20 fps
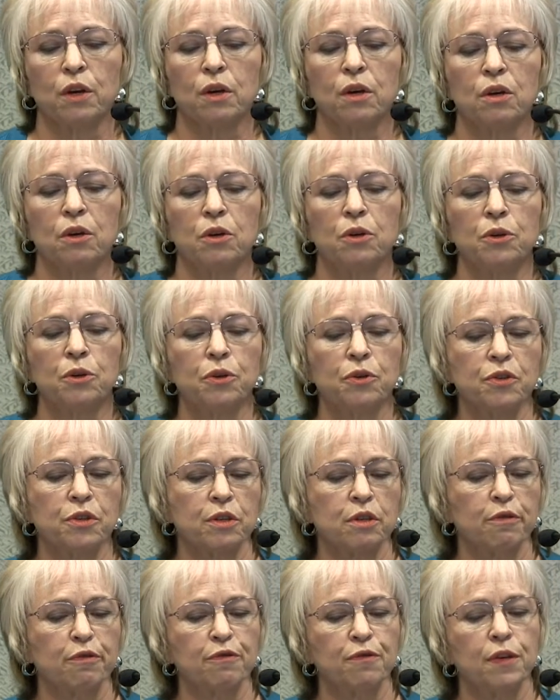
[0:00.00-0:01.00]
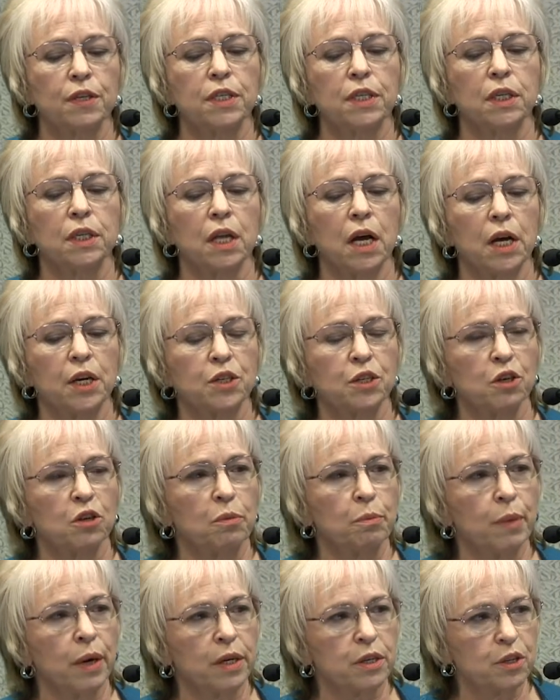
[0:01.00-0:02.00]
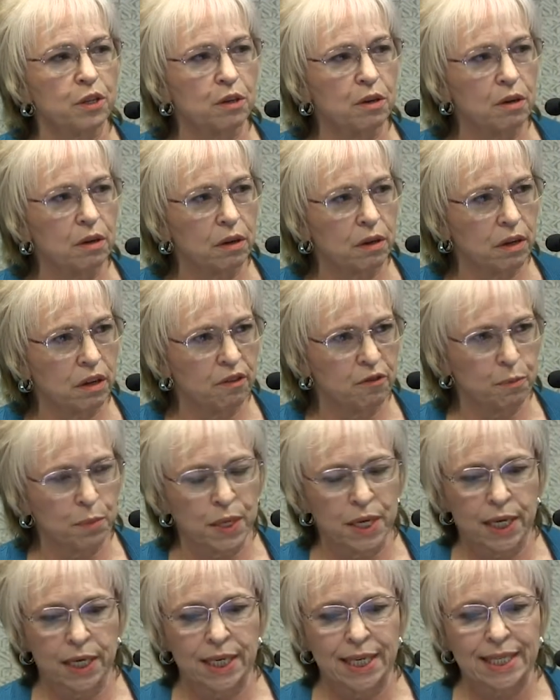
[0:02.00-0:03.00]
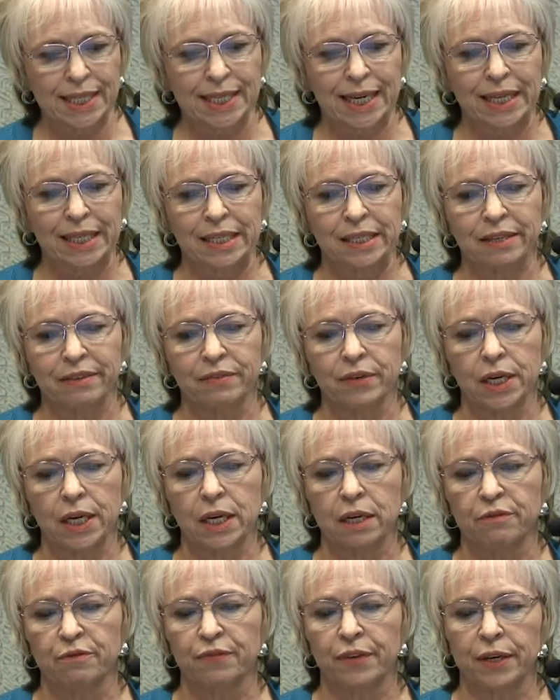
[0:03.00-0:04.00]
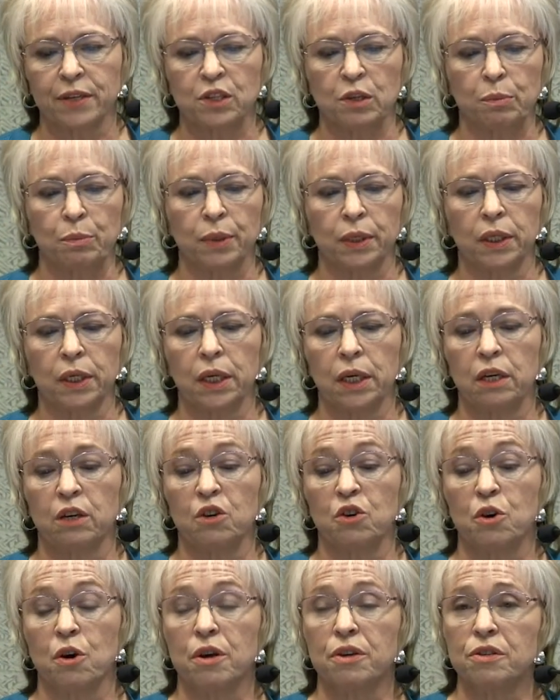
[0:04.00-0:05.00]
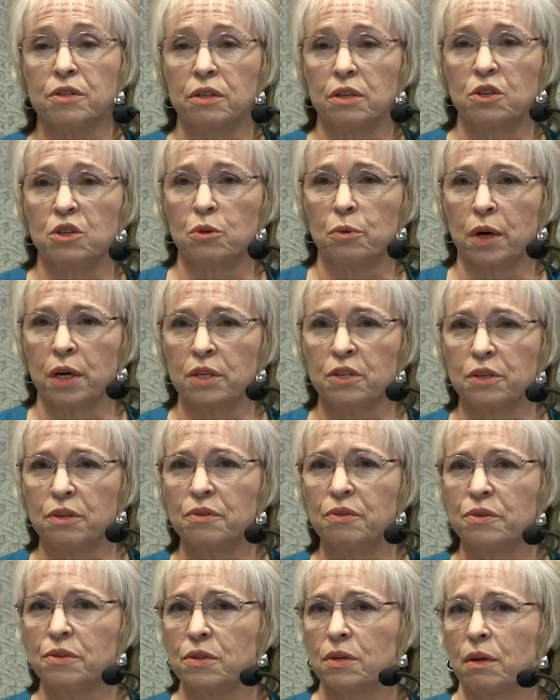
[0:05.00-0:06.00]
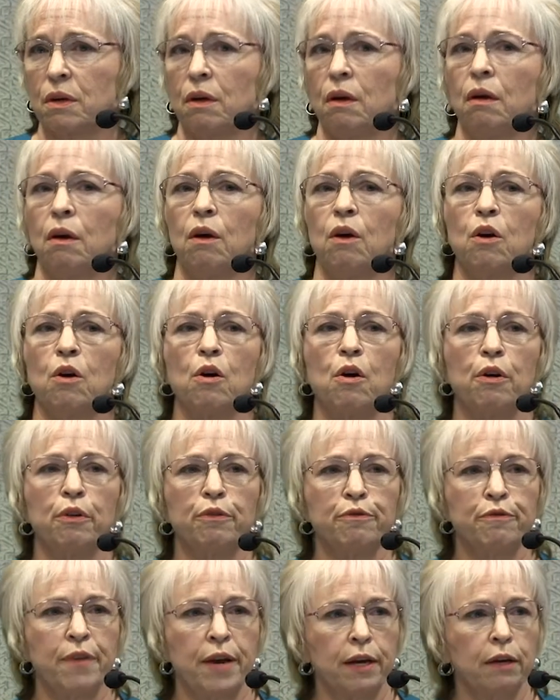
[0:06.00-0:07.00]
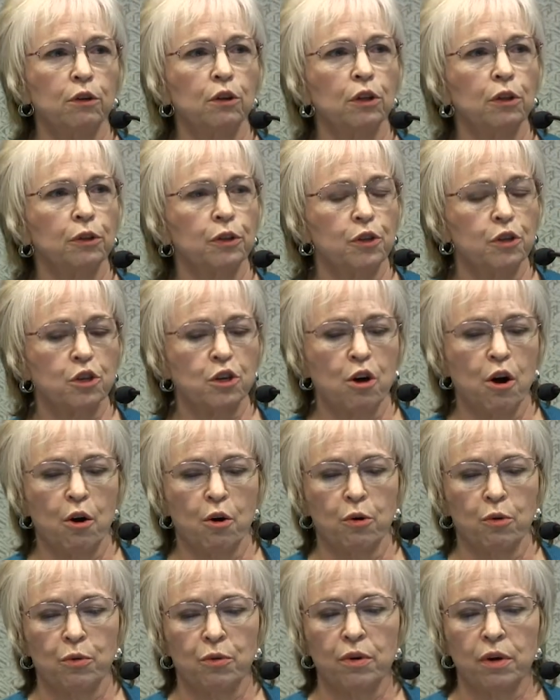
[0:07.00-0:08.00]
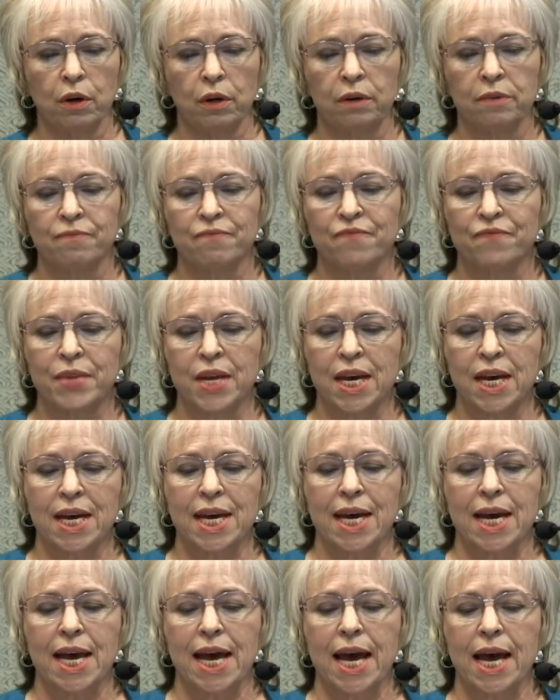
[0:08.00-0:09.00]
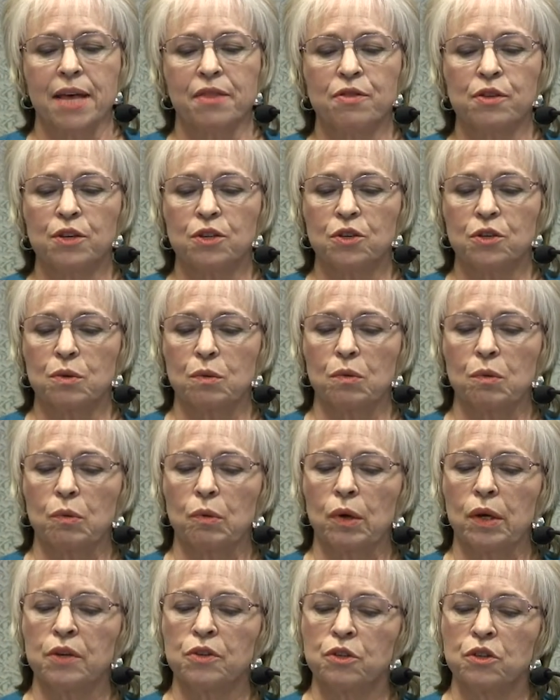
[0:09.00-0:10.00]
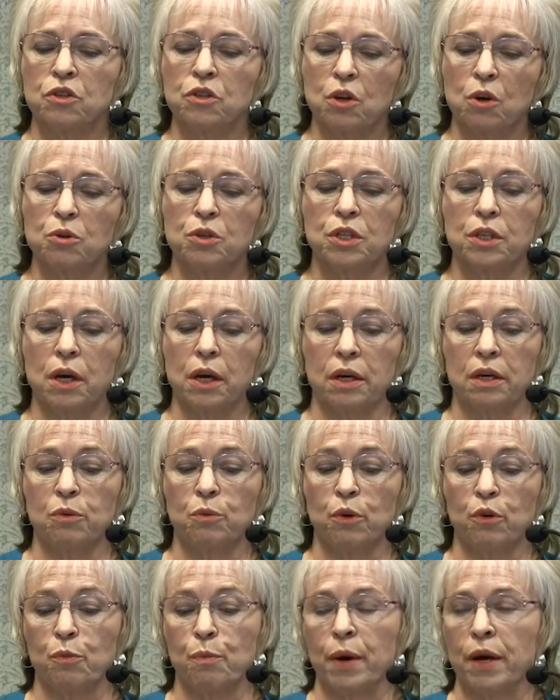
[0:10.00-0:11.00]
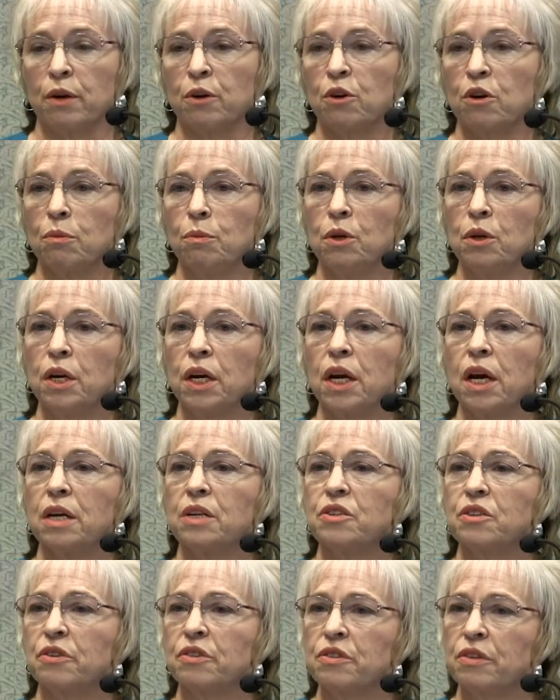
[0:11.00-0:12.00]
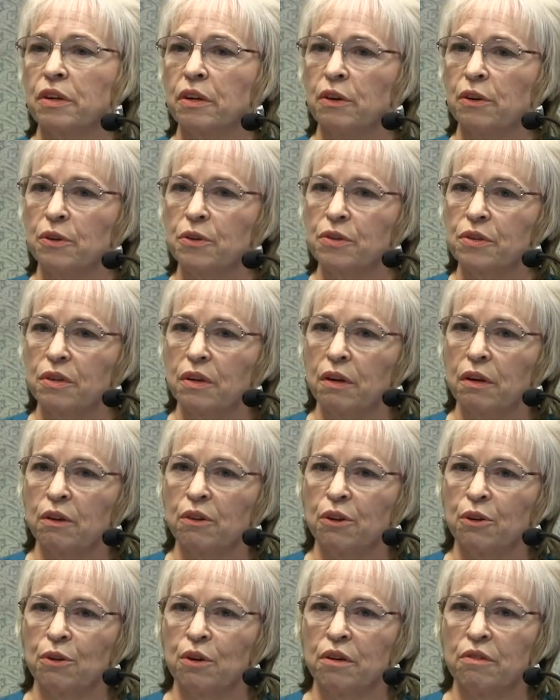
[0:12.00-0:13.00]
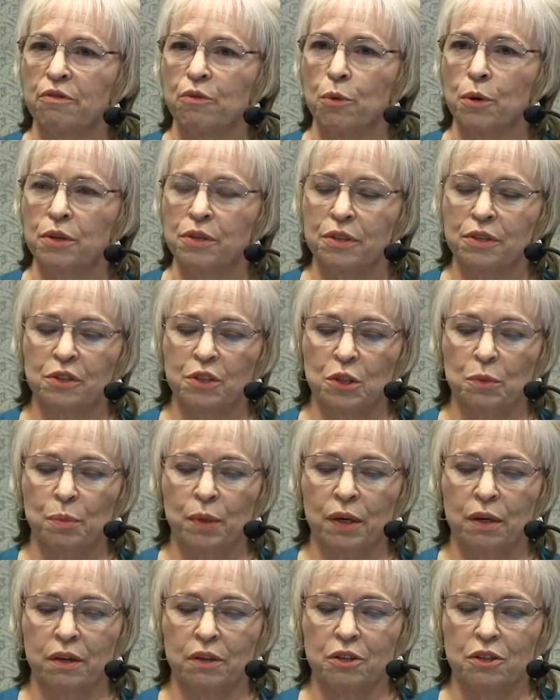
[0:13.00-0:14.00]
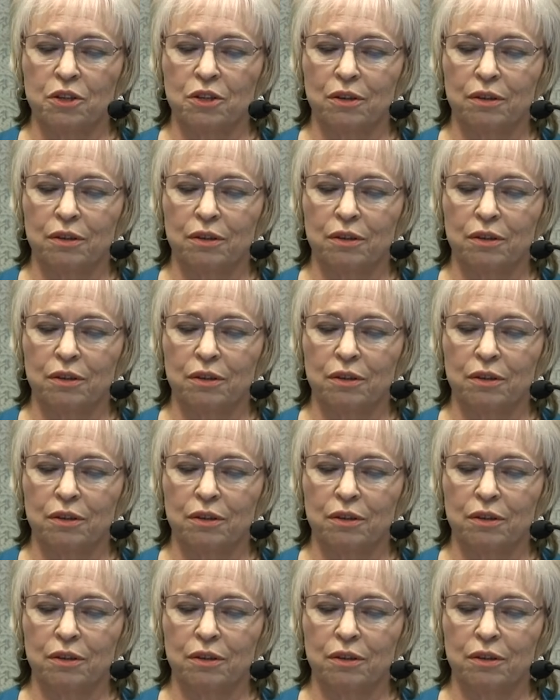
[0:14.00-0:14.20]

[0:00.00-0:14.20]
who uses a physiological measure of PNS activity and flexibility across situations called vagal tone. And this is associated with better communication skills, including voice and speech.